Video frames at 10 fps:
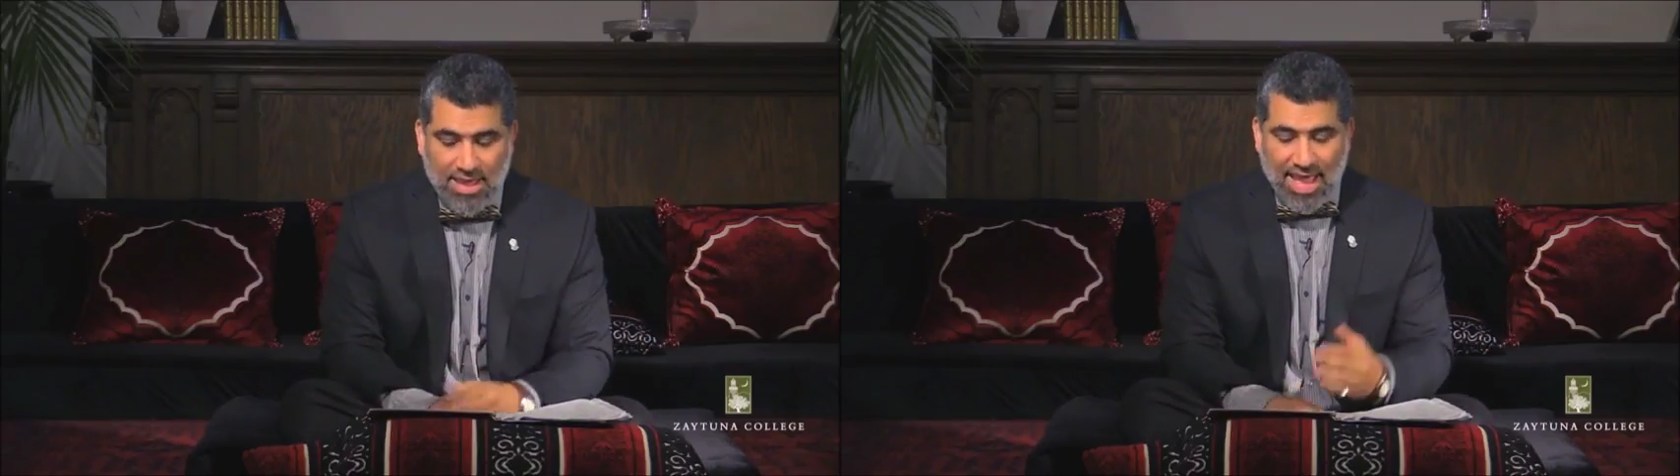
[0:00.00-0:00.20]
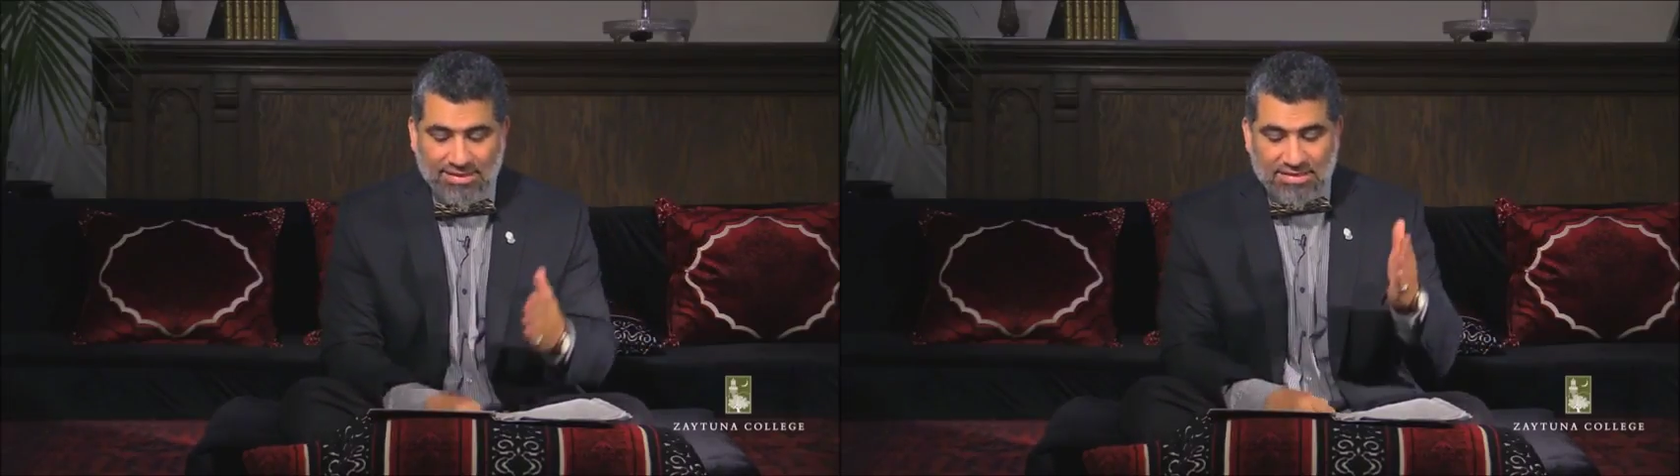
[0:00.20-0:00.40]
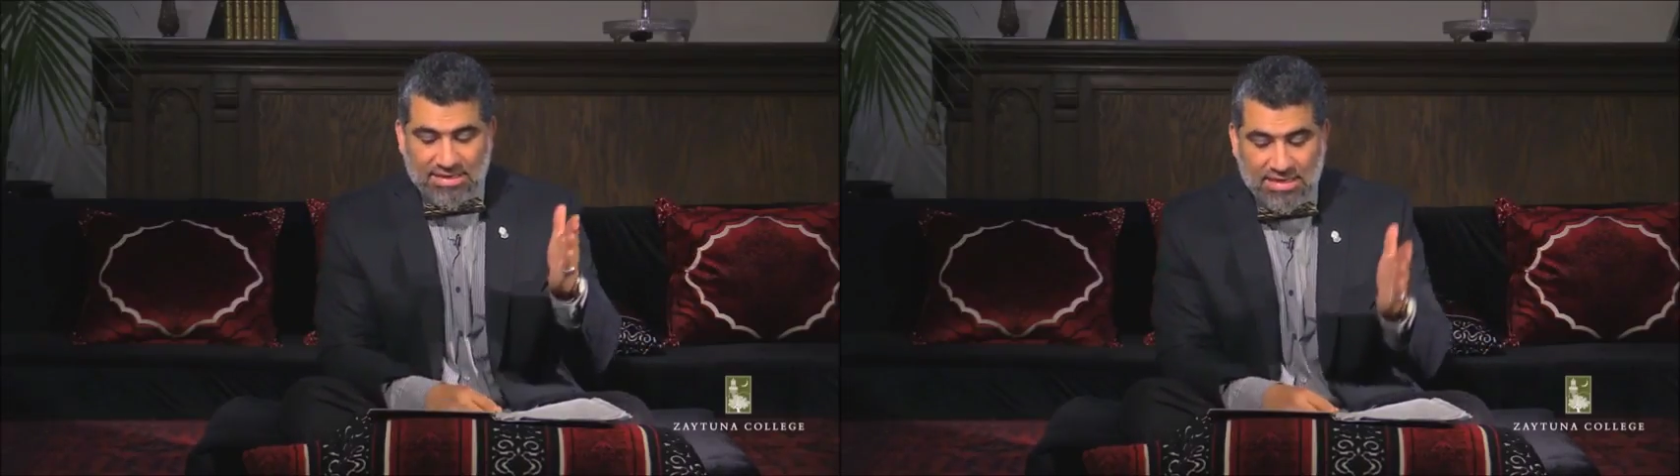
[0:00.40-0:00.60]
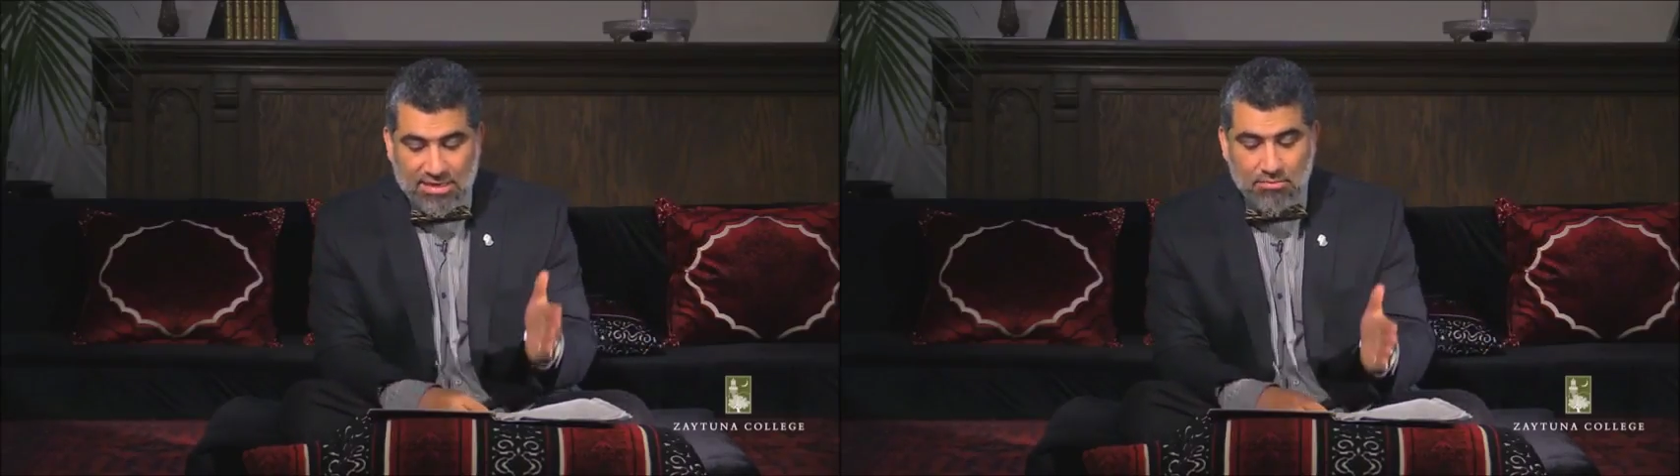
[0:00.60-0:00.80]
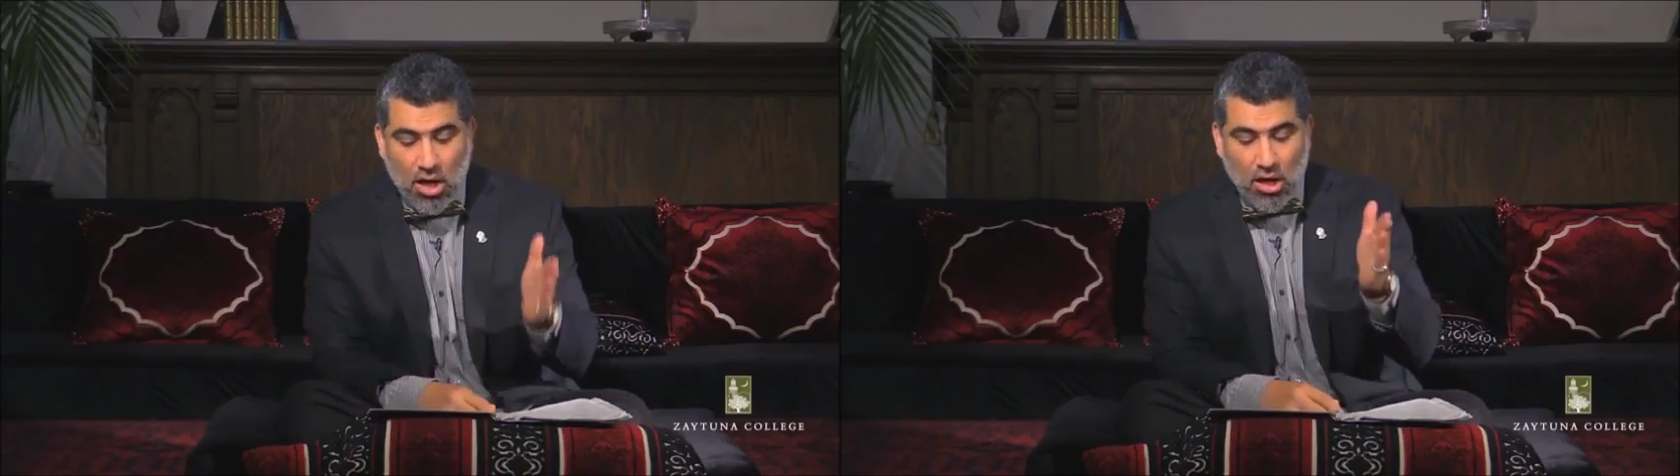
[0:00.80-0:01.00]
and to
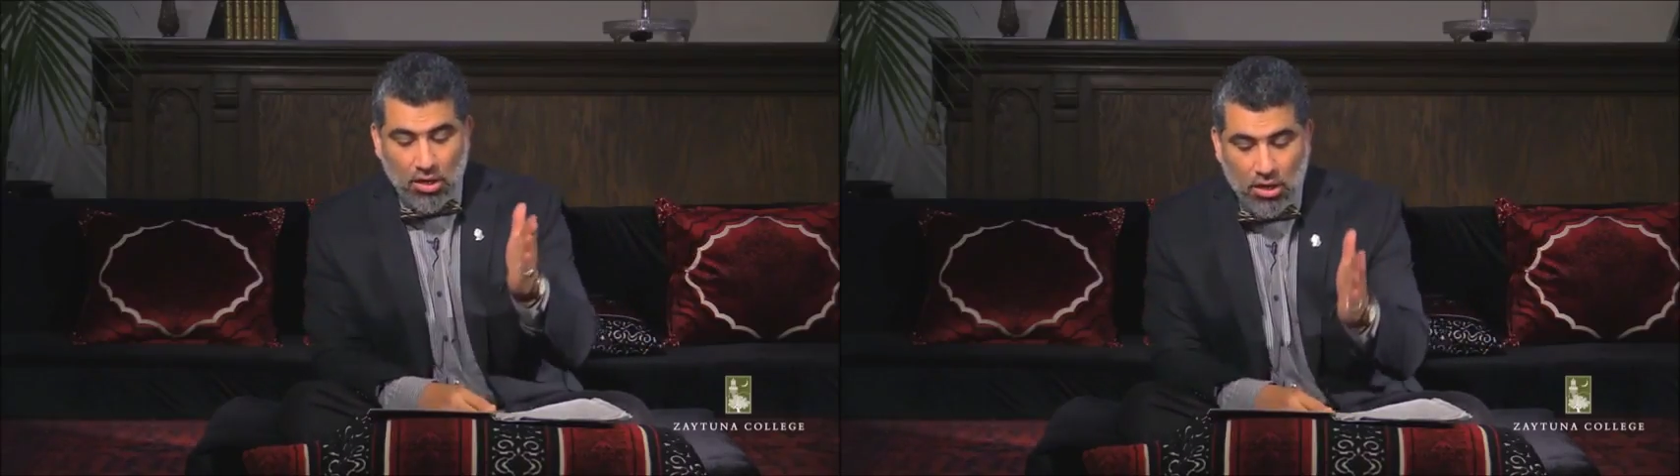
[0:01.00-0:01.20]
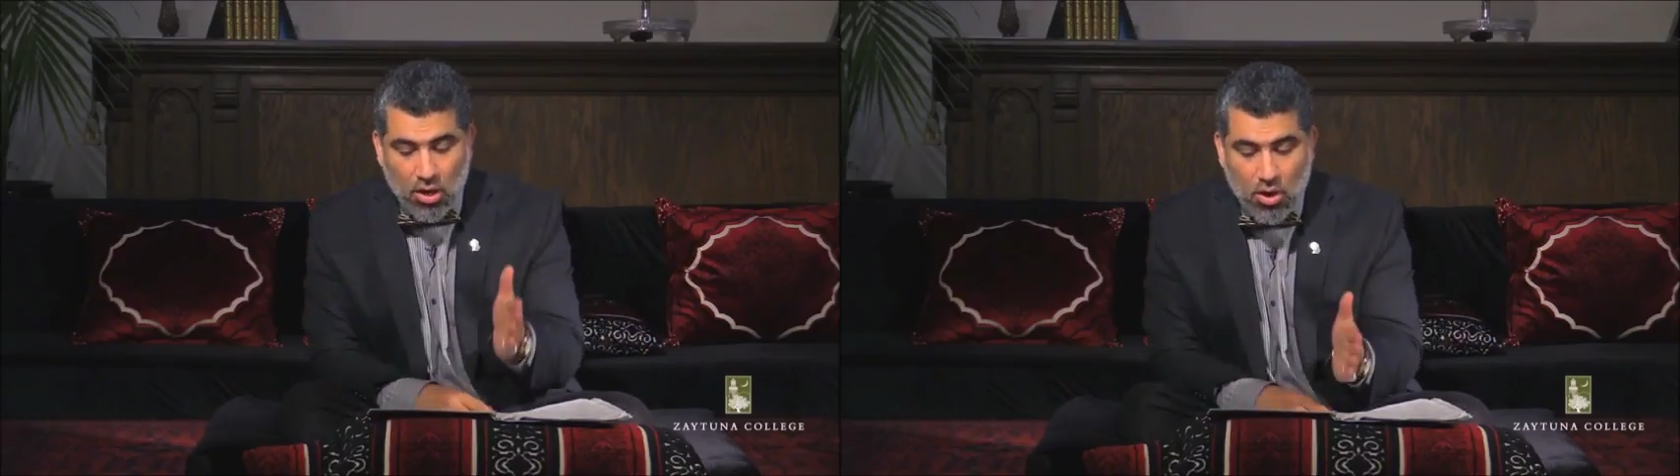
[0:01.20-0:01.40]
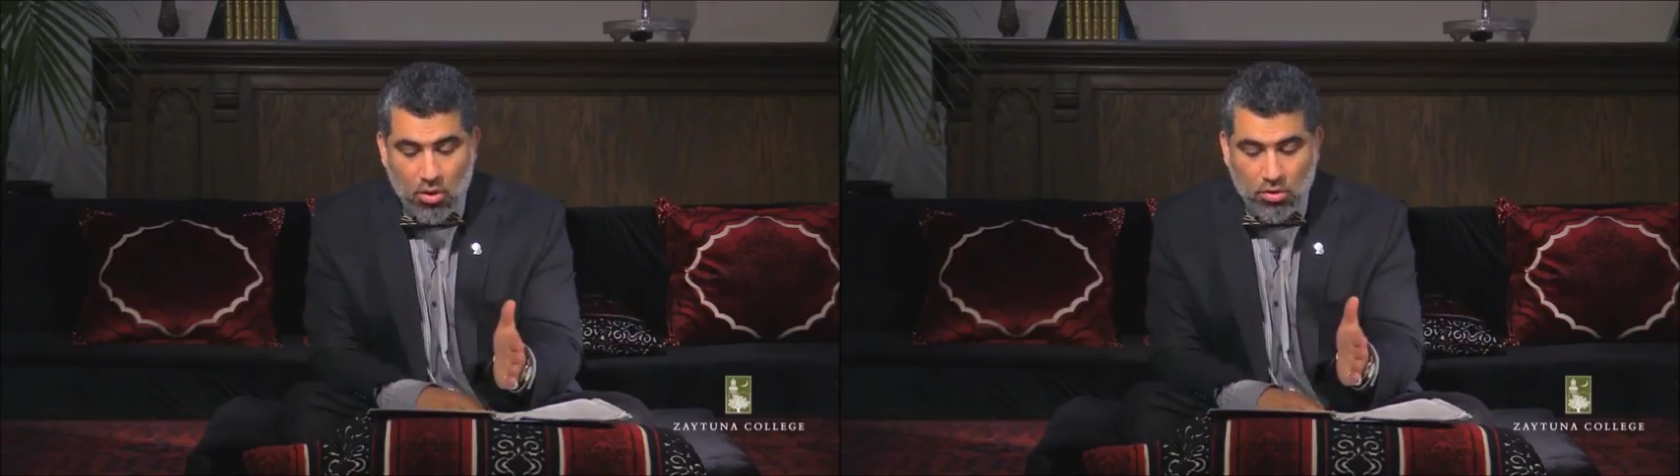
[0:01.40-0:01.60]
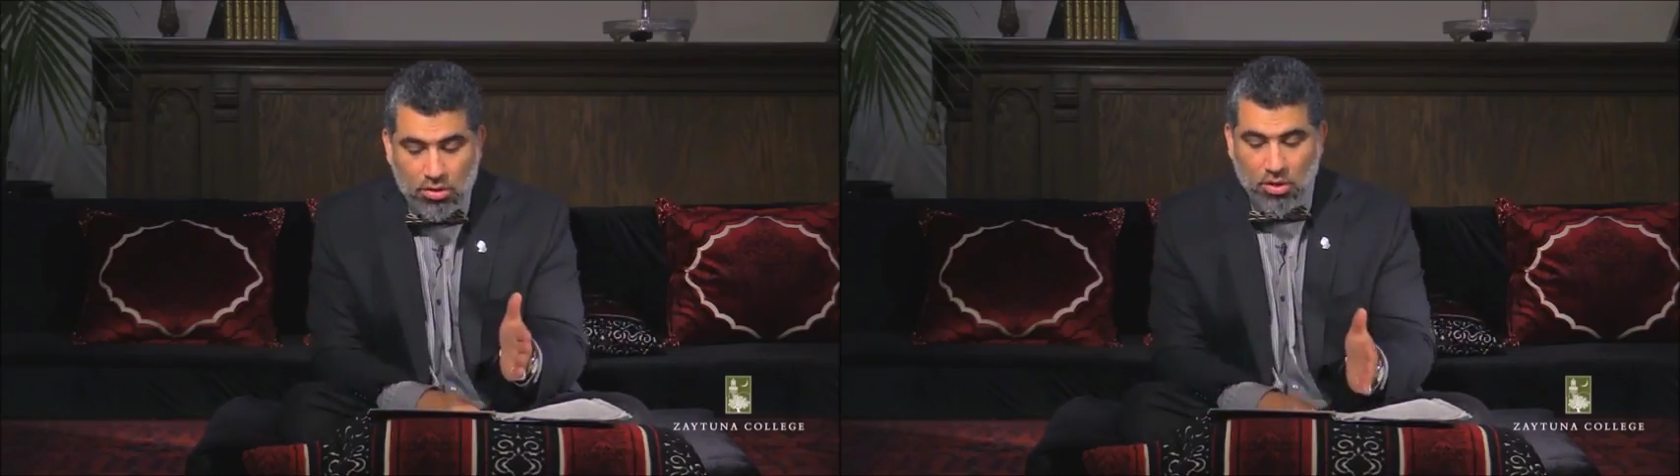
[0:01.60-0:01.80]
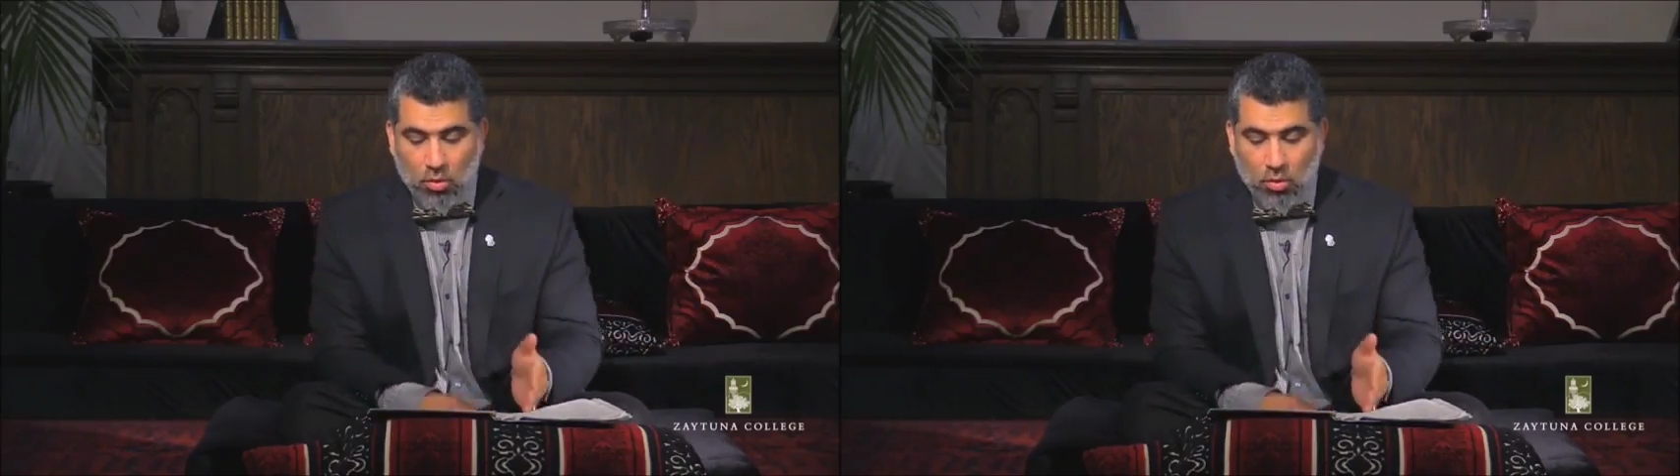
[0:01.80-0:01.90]
him alone